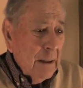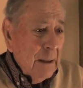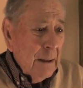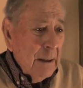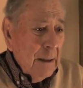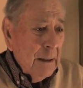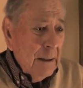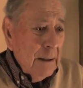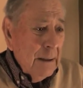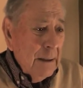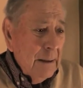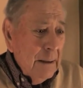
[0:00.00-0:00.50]

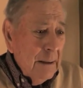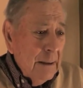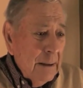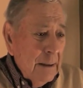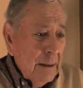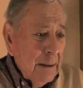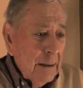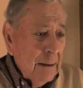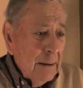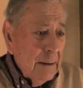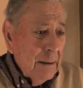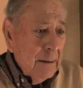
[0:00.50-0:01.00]
and
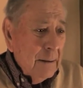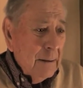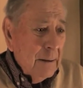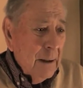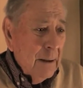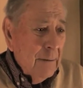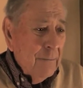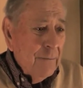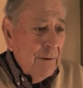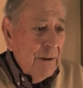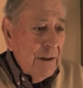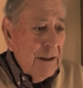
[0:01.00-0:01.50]

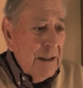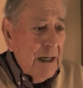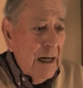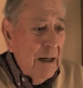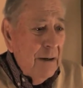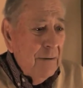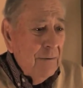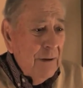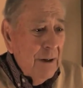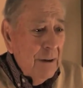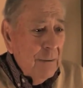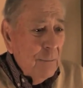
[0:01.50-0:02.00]
every
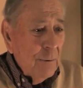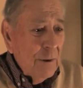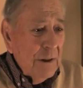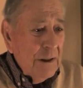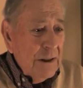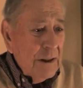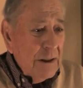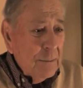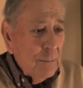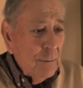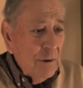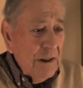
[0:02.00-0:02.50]
town that we
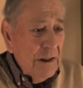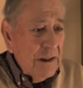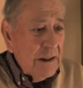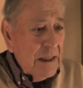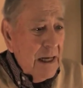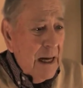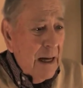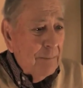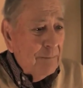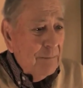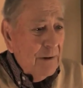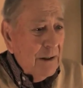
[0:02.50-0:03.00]

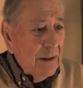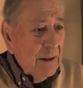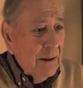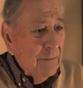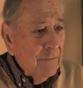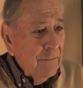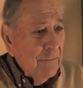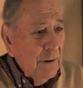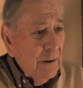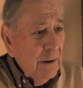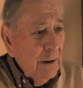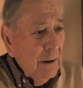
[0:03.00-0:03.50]
stopped at,
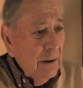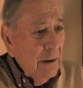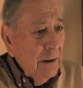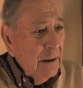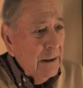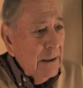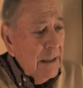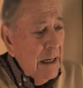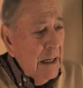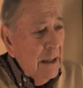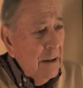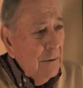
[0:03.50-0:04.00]
every little
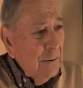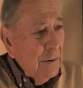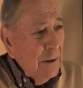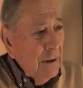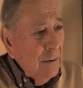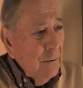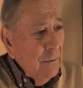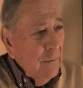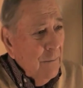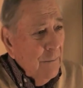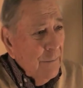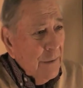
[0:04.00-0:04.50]
town,
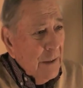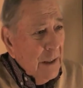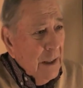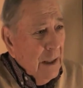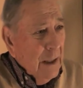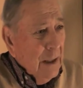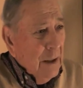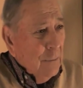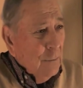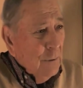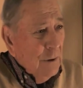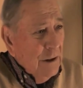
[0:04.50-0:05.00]
and
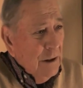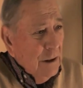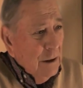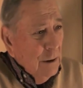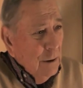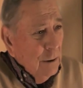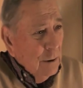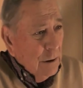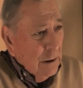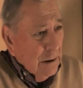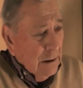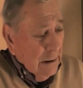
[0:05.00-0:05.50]
when you
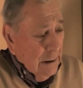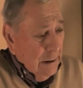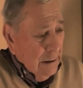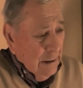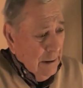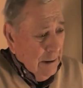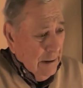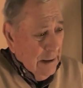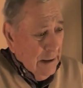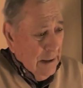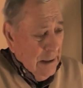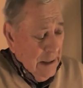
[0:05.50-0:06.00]
looked
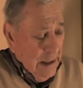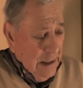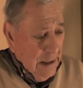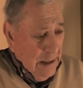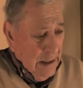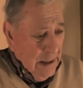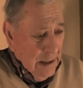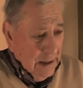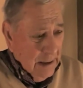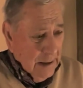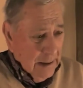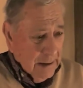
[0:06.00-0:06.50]

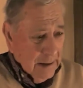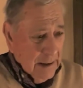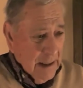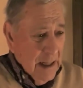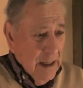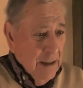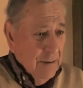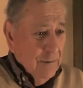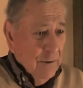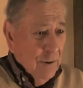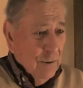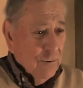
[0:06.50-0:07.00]

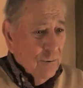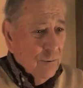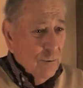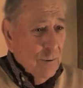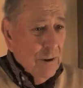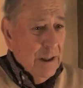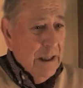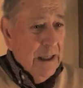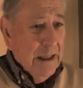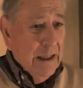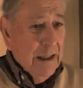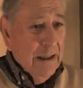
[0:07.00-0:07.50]
down the
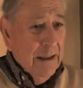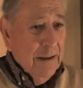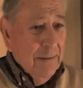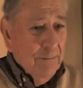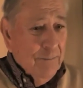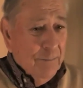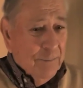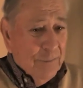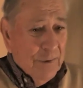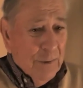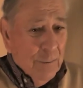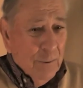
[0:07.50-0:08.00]
train,
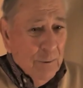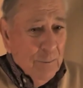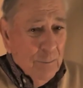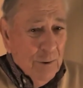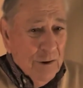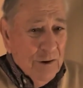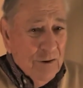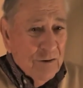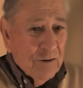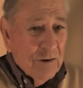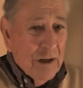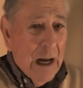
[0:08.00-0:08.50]
when
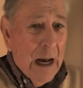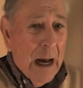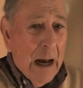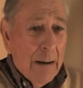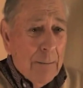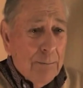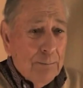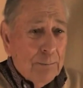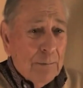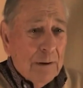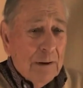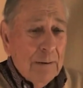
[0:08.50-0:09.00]
we
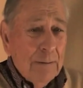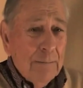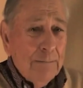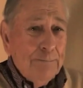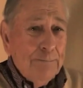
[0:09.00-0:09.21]
stopped,